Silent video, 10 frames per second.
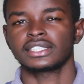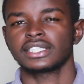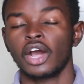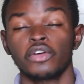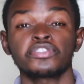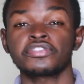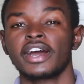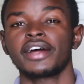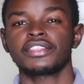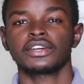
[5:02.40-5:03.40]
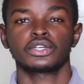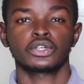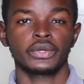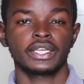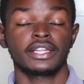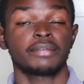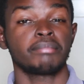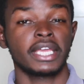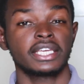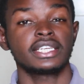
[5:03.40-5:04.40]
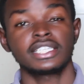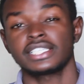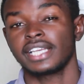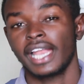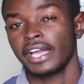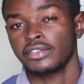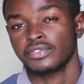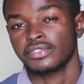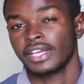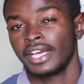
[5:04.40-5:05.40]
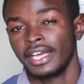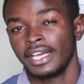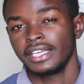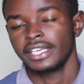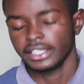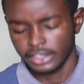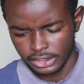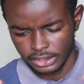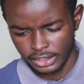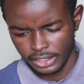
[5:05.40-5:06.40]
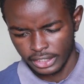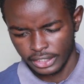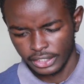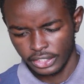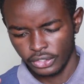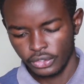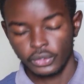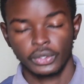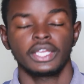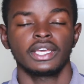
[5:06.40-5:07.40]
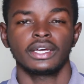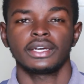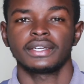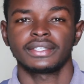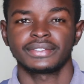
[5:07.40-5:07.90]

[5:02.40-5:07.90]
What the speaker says: and how far they're growing and making it in life, yet you're here